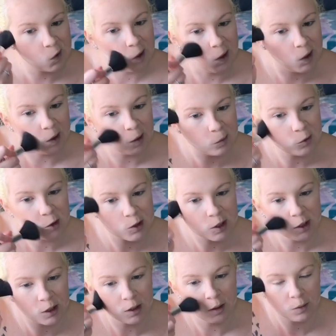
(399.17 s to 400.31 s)
And I'm just
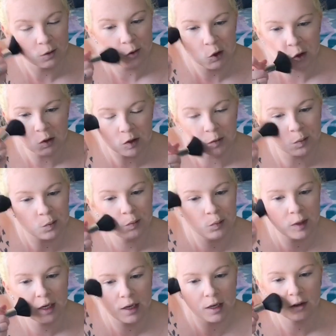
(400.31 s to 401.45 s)
going to do some
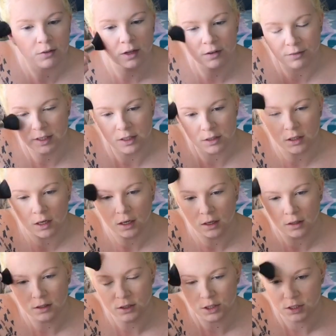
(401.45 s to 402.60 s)
big fluffy
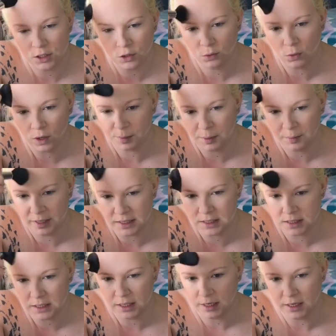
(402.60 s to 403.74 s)
circles just to warm up my
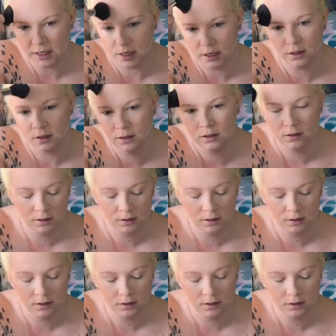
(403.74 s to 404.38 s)
skin